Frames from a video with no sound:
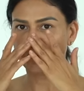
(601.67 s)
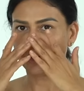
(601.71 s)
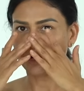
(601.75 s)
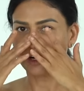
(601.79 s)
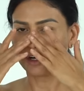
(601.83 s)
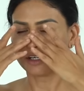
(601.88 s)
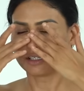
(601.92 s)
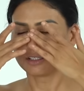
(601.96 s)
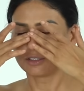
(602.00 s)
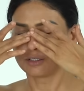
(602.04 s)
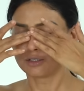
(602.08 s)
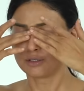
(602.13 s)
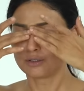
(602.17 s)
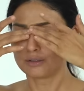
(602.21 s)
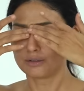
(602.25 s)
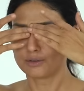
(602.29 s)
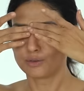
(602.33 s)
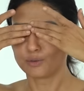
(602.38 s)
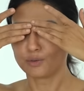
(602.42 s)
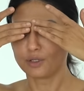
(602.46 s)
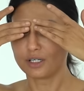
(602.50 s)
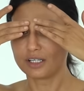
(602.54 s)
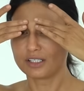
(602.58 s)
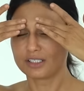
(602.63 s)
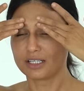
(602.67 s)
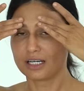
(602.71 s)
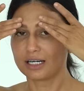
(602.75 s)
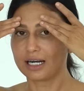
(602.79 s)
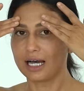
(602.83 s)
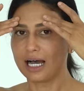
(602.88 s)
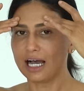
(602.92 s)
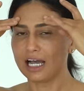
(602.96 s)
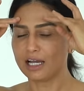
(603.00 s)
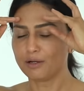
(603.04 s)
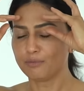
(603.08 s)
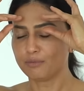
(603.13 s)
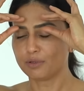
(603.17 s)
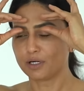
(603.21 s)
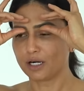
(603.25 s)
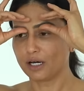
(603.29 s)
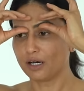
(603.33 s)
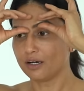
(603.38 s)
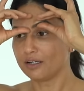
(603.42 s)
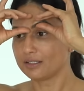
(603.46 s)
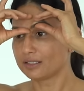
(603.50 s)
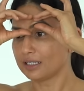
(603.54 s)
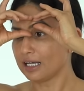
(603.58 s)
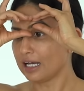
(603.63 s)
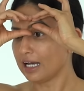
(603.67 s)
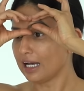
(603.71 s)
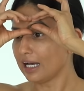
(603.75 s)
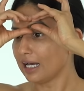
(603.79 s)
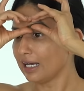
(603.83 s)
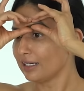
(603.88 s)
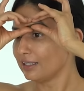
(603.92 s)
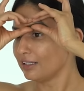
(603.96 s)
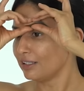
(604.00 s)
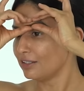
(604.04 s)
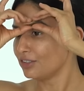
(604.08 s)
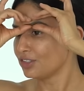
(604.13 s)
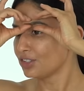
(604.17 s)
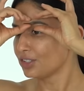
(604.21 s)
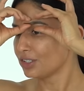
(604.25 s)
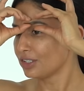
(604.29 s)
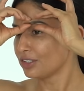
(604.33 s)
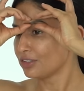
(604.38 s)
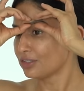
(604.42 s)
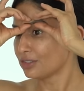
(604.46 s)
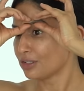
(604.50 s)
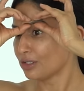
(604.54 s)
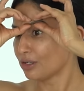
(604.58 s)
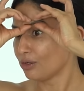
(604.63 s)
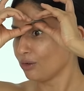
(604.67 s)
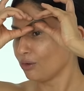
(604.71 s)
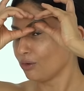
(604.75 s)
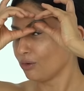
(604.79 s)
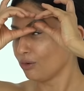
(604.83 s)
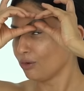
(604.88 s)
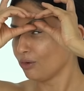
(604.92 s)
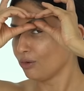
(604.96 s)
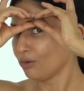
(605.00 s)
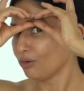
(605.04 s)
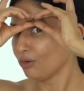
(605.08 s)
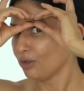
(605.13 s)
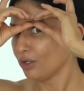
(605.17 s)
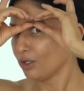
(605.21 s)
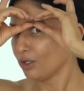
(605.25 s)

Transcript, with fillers: on towards our eyebrows, and just go